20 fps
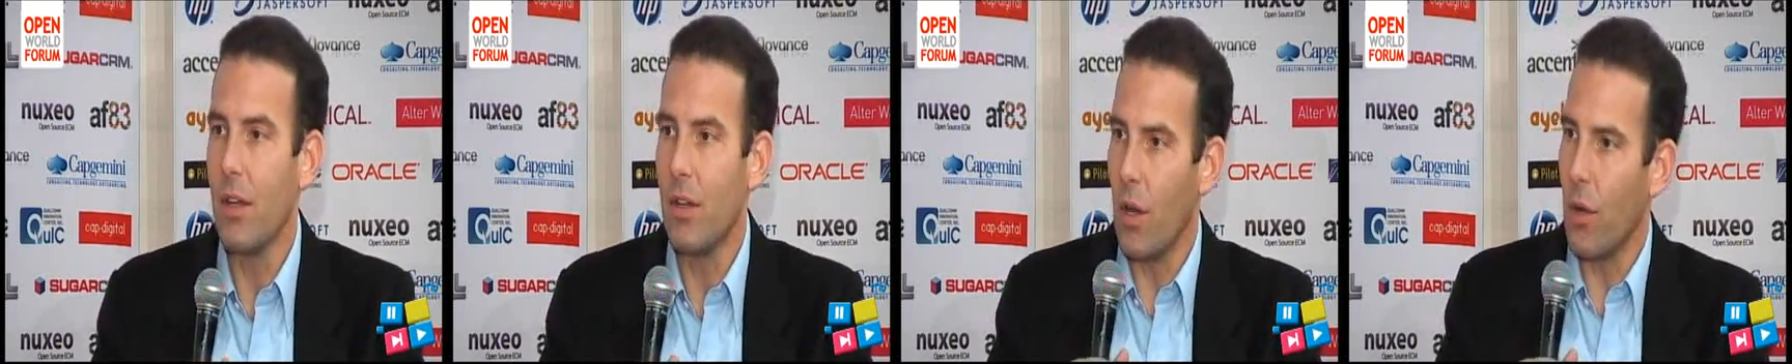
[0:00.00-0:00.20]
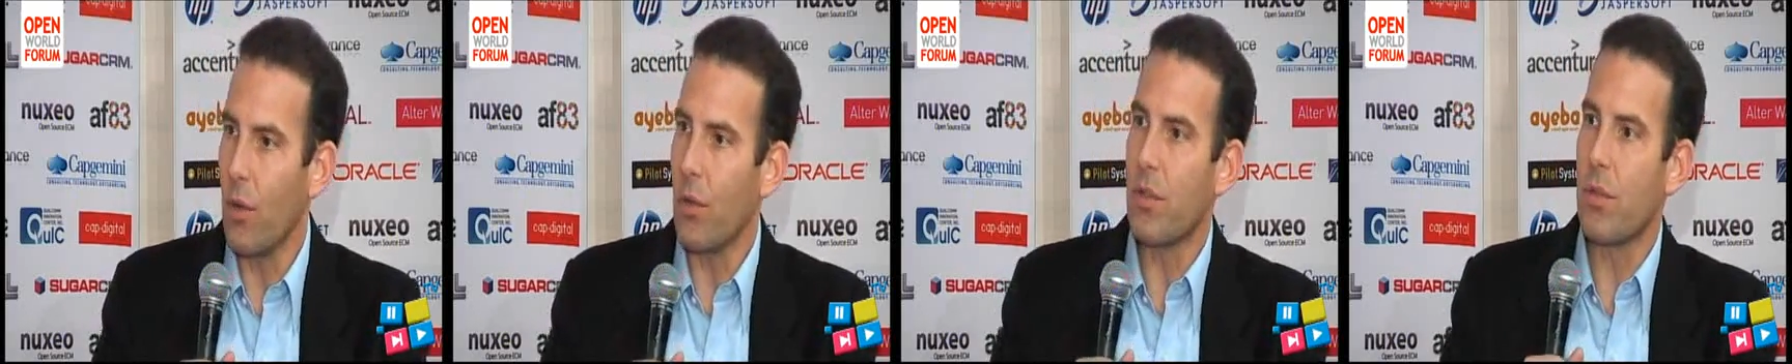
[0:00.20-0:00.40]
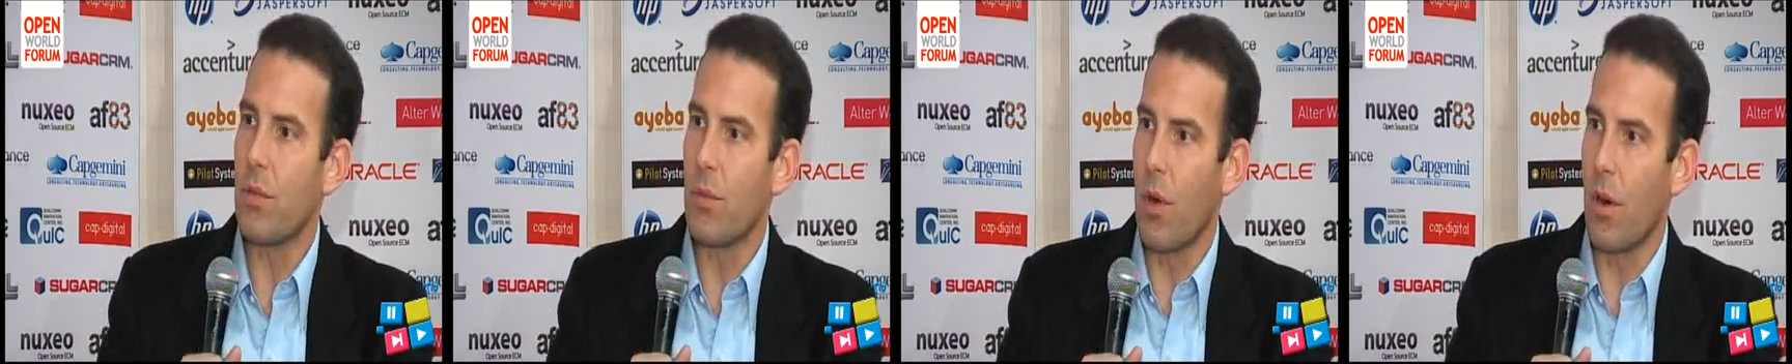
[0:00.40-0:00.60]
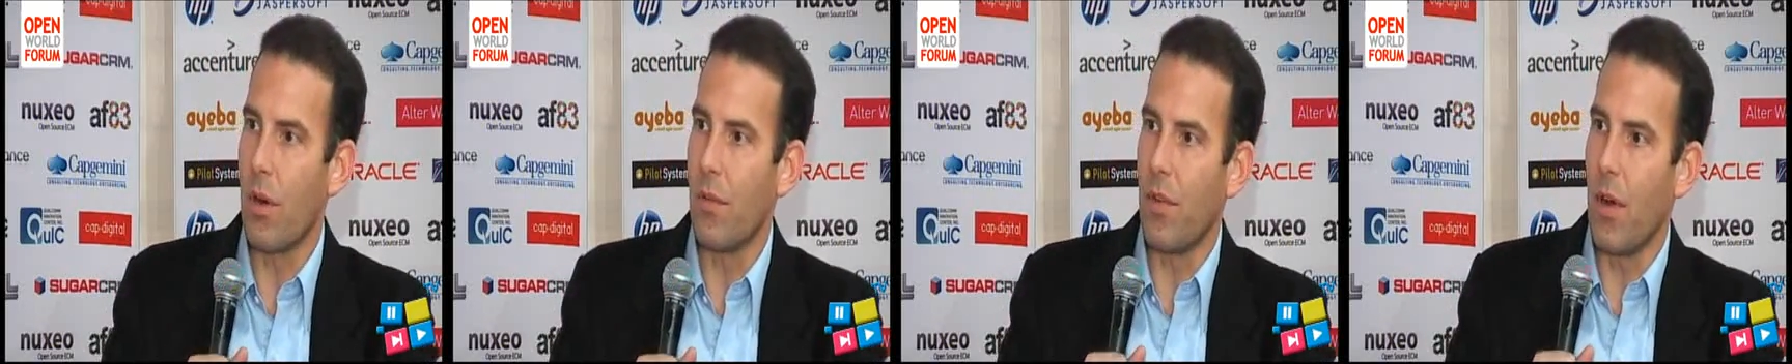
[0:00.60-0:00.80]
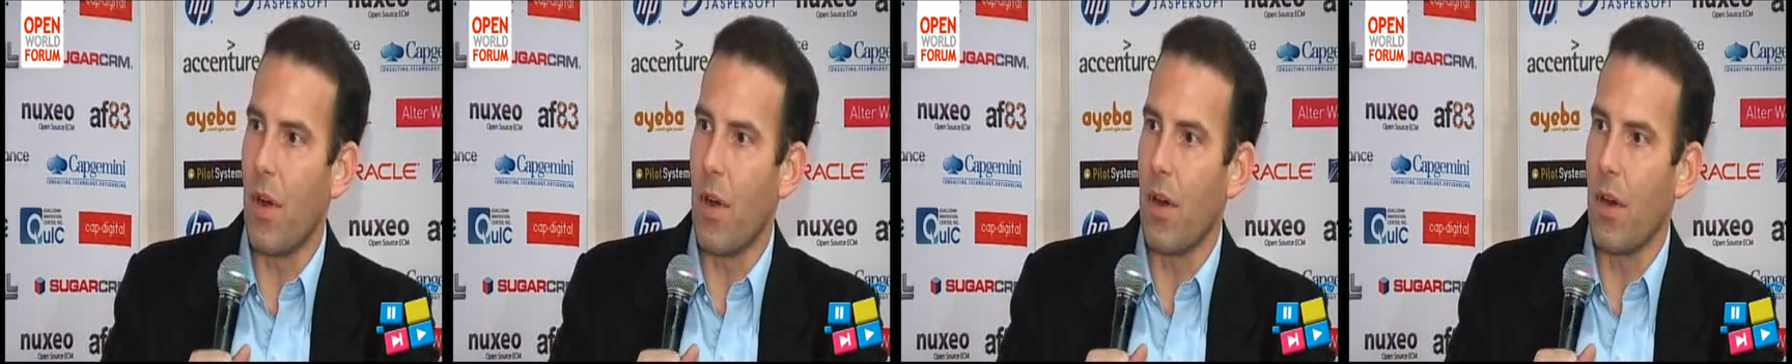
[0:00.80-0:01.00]
goes through our
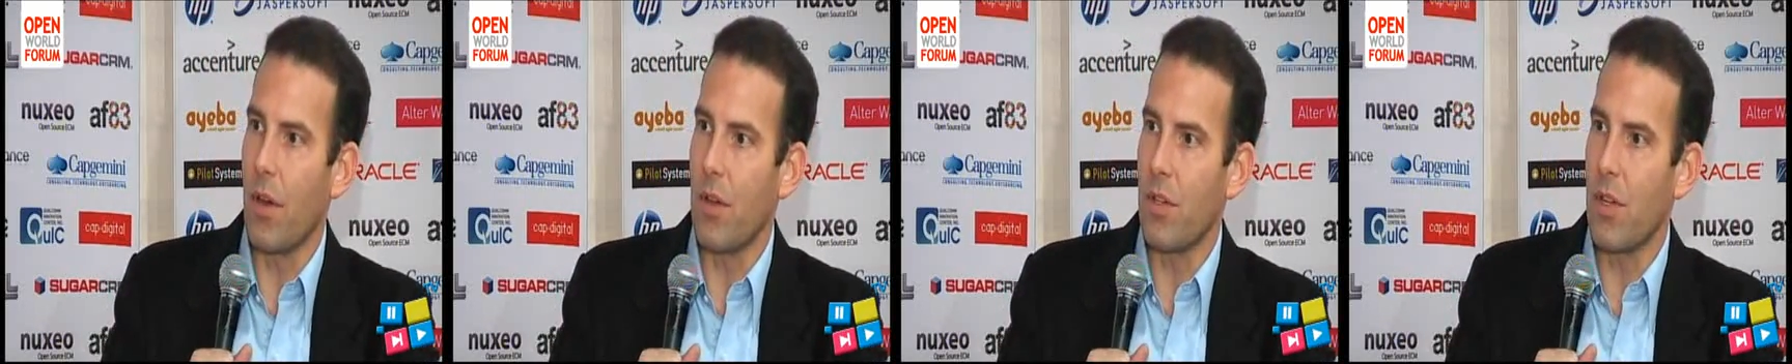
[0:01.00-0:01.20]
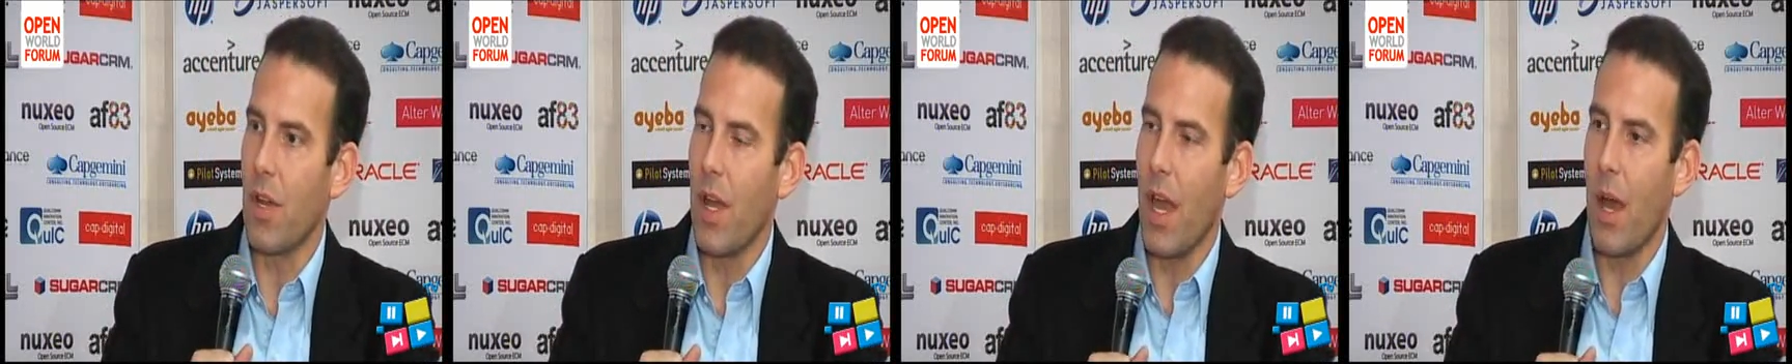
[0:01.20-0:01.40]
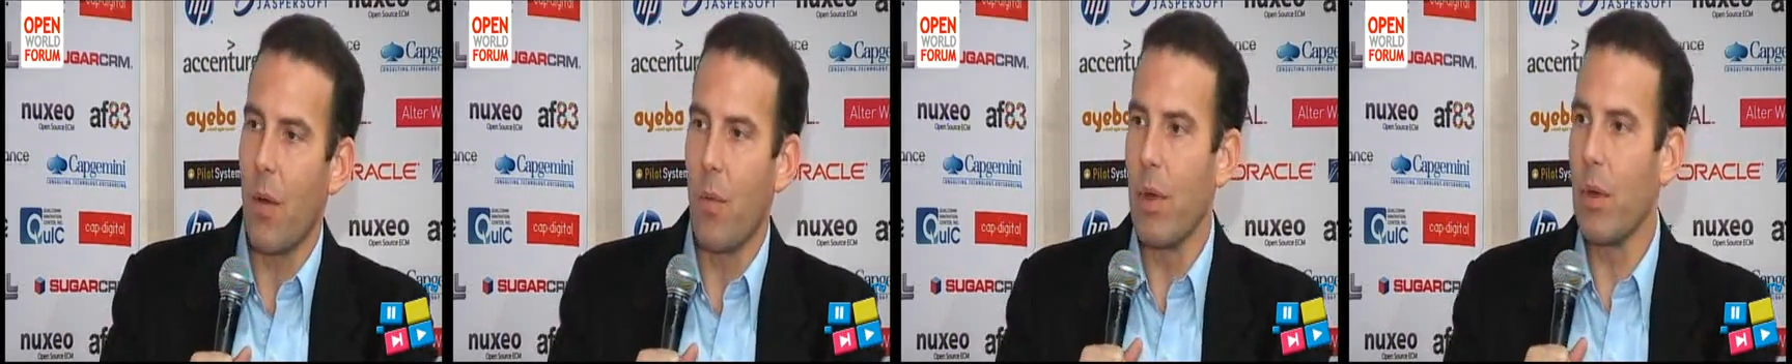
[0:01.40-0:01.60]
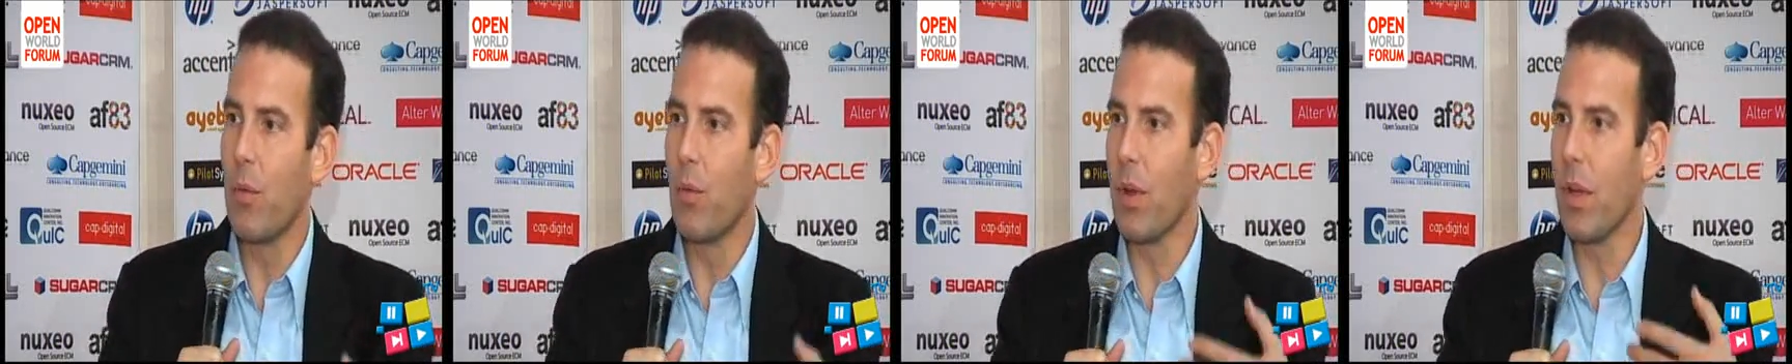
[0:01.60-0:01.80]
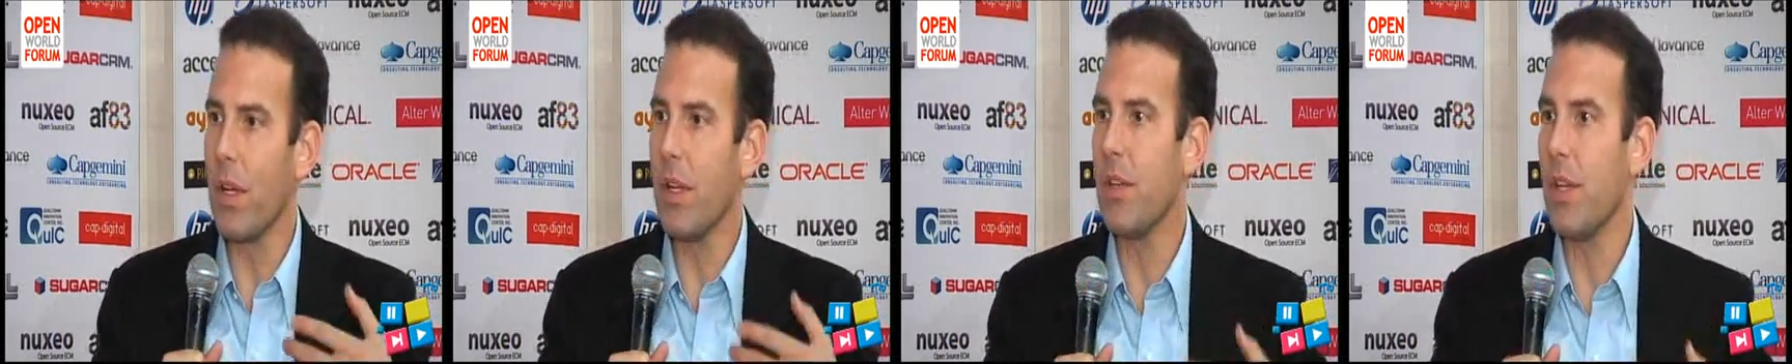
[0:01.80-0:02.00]
VARs. And we
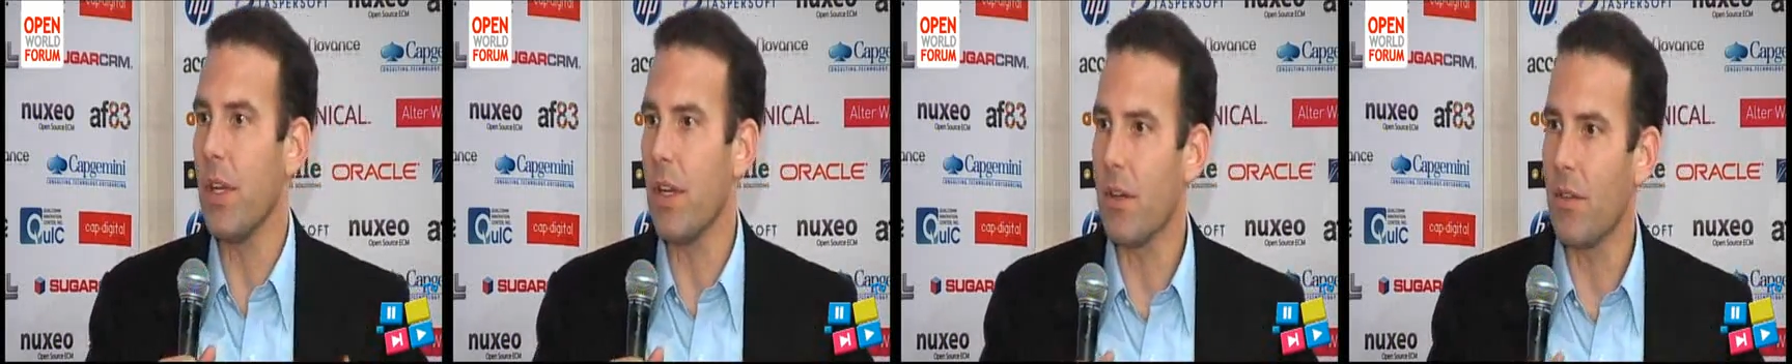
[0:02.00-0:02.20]
really think